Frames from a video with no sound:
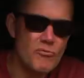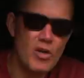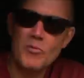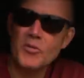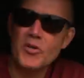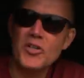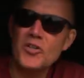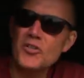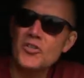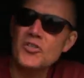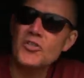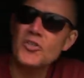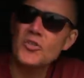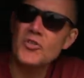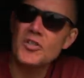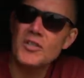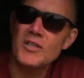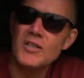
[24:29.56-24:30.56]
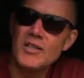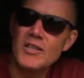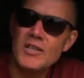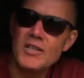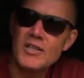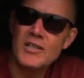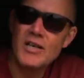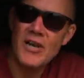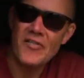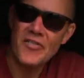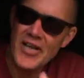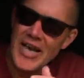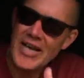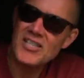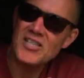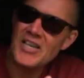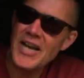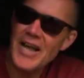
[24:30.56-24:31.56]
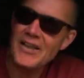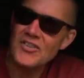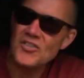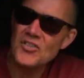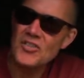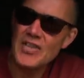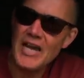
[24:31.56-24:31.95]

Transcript: Nobody does it, do they? And that's an edge.